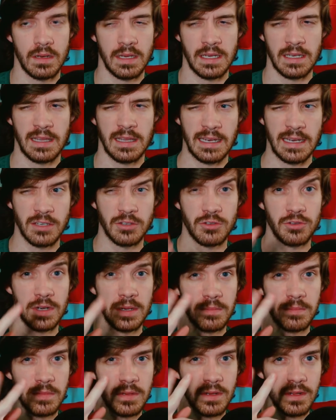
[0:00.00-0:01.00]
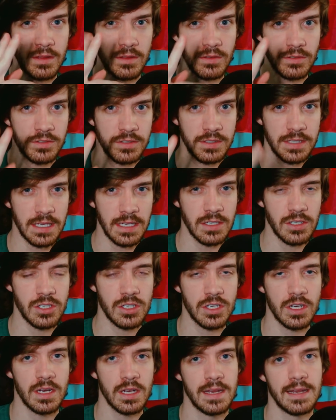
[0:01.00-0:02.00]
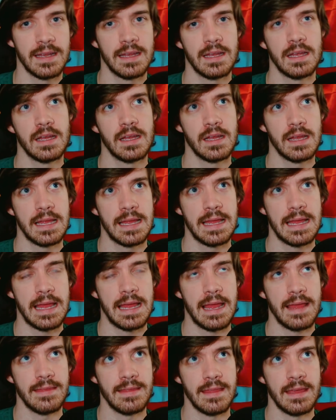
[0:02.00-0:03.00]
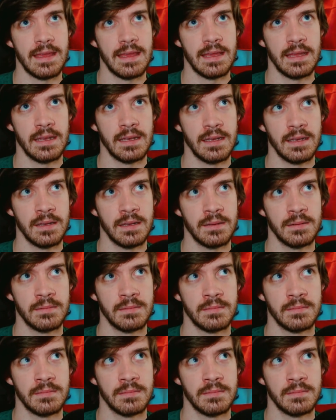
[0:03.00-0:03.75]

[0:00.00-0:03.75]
like trimmed a little stitch, and then